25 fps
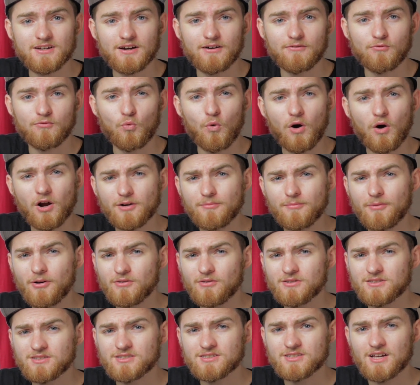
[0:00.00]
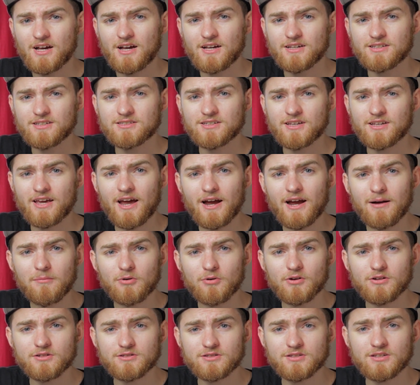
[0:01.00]
of watermelon-sized
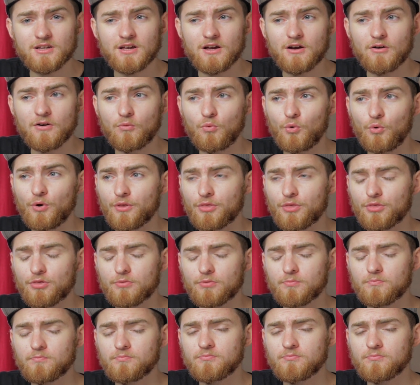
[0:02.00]
cameras with